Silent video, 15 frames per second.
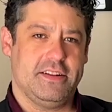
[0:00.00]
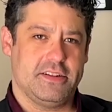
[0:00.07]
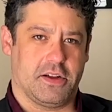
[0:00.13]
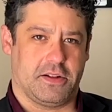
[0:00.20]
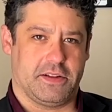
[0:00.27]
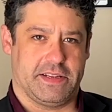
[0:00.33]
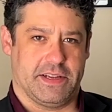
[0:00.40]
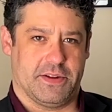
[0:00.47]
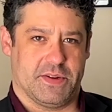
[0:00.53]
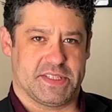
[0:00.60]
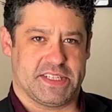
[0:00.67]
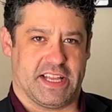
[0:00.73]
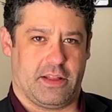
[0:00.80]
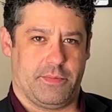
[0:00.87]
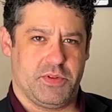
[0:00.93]
goal here is
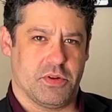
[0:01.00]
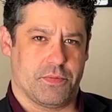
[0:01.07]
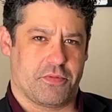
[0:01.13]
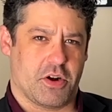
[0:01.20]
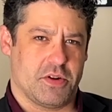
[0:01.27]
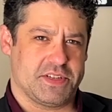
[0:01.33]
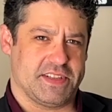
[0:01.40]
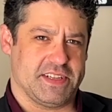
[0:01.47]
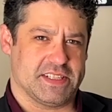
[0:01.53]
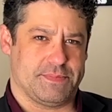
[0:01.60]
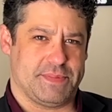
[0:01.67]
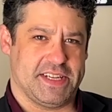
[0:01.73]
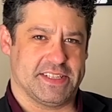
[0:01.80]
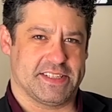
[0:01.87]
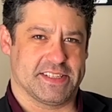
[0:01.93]
to help you approach these
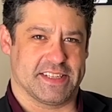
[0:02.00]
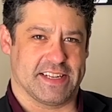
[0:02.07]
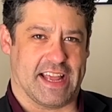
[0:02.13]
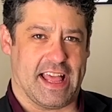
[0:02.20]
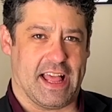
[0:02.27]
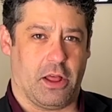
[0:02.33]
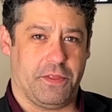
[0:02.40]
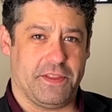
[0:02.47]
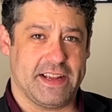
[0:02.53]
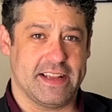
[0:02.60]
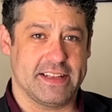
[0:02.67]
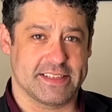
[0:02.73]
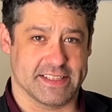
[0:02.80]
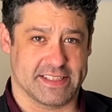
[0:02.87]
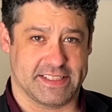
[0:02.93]
pieces in a healthy,
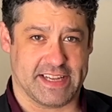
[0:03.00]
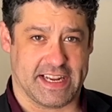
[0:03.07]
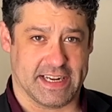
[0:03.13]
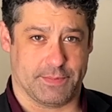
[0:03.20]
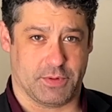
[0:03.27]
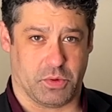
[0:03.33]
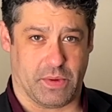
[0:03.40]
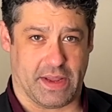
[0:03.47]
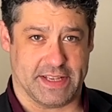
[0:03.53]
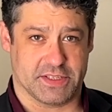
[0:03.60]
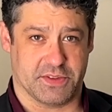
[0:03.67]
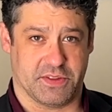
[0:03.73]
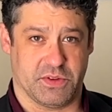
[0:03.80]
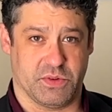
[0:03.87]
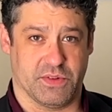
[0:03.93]
sustainable way so
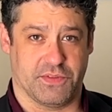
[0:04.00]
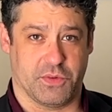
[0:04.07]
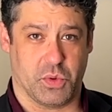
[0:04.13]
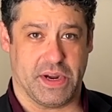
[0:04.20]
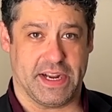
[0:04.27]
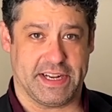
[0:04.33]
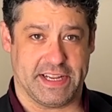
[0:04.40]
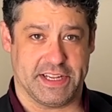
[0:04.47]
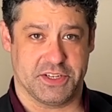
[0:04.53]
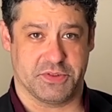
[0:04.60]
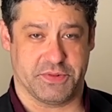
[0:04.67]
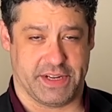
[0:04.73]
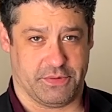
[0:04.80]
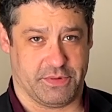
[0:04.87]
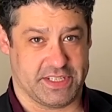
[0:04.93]
that you avoid
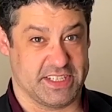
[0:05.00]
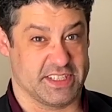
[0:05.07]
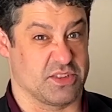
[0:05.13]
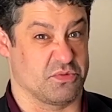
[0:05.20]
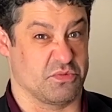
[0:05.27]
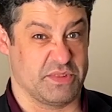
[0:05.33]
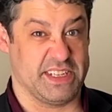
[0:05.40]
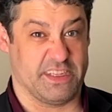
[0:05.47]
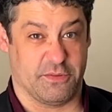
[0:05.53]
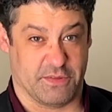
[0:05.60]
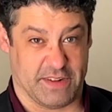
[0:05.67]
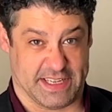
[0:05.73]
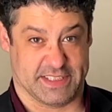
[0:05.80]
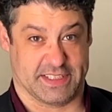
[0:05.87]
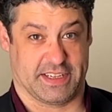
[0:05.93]
injury, which is a real
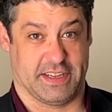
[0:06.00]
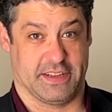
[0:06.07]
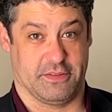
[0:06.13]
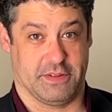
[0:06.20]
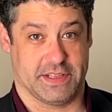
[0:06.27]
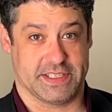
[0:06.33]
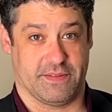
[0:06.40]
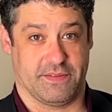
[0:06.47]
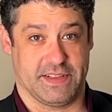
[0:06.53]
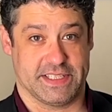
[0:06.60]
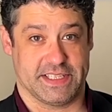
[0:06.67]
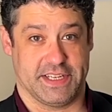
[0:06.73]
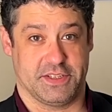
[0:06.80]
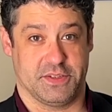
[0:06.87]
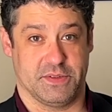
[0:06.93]
risk with some of these
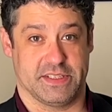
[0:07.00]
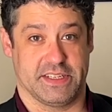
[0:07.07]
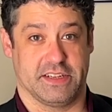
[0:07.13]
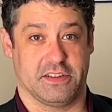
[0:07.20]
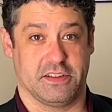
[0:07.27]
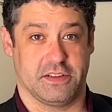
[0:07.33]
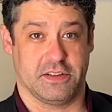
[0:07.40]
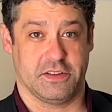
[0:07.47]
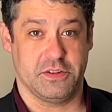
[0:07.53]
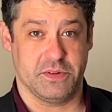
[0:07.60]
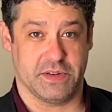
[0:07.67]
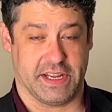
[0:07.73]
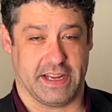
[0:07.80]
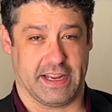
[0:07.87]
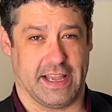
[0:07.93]
etudes,
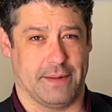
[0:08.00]
including,